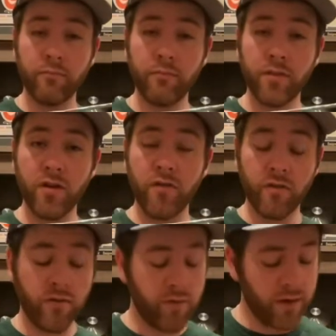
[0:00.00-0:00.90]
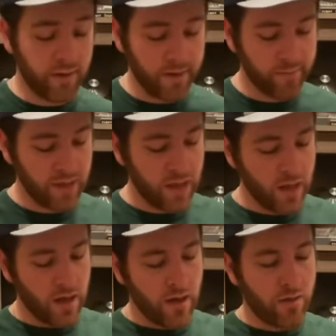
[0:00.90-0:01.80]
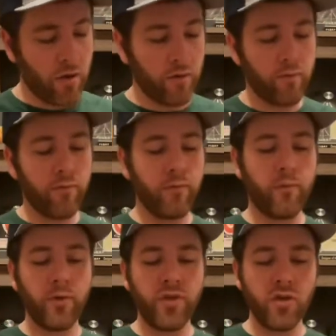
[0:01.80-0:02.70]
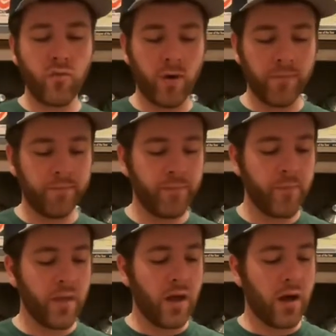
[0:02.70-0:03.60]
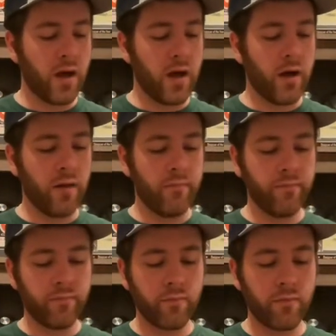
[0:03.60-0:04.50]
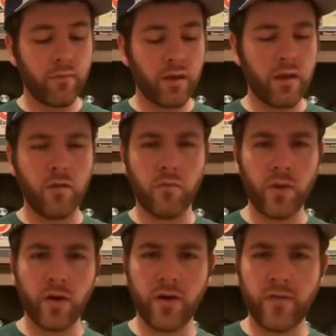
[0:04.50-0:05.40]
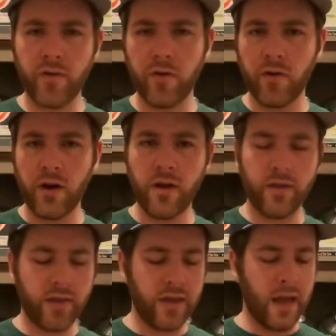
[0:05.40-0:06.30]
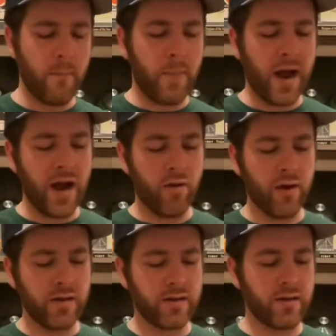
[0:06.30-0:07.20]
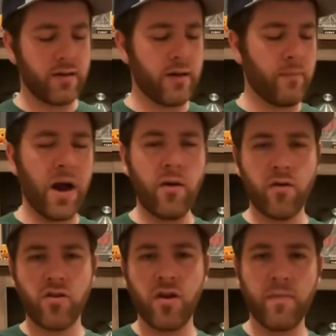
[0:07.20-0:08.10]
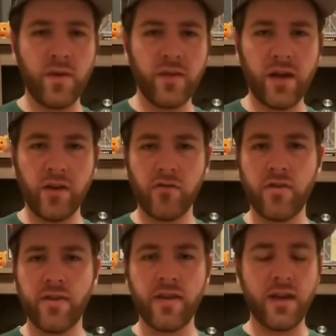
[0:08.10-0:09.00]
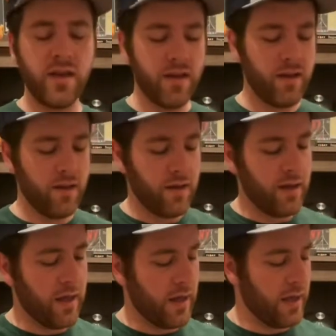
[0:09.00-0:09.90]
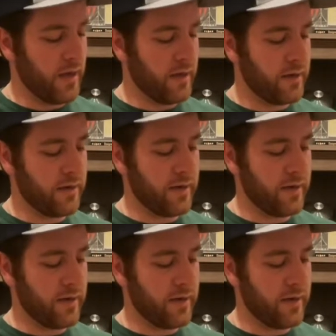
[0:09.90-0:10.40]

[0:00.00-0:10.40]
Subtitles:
silver 260. So with this one, it's really good for the pirate ship in the Under the Sea. And